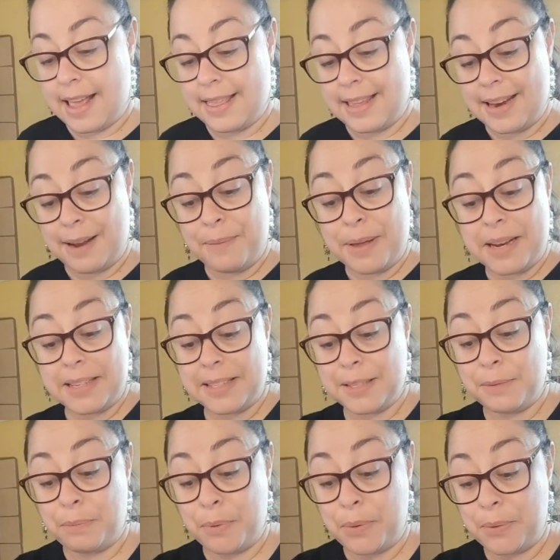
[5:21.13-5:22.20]
And then I'm going to
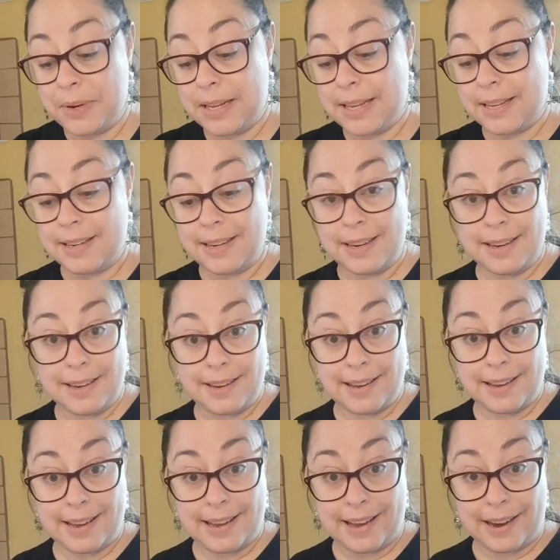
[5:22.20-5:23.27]
spoon in
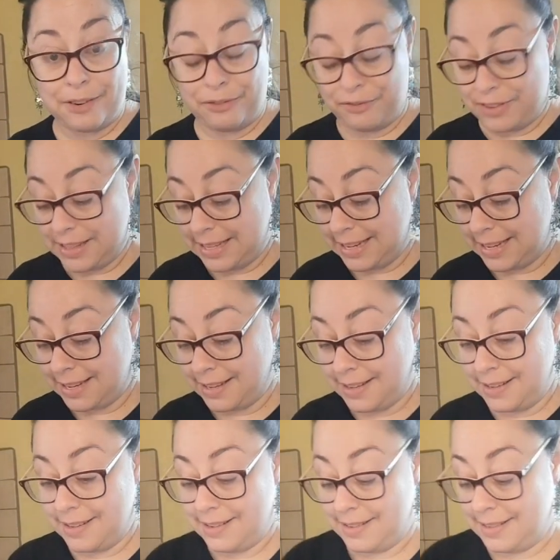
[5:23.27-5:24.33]
our filling.
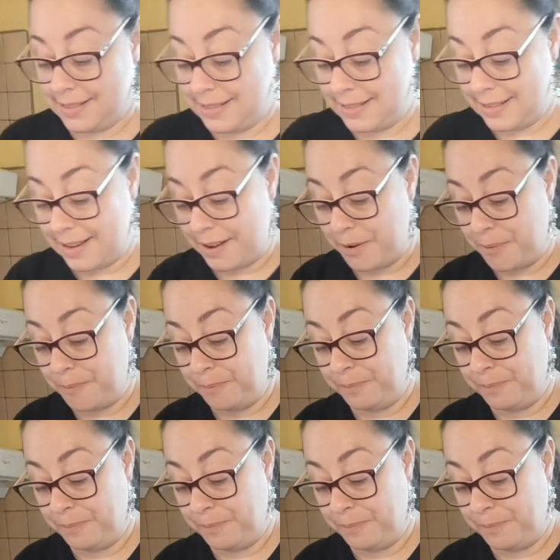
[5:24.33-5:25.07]
So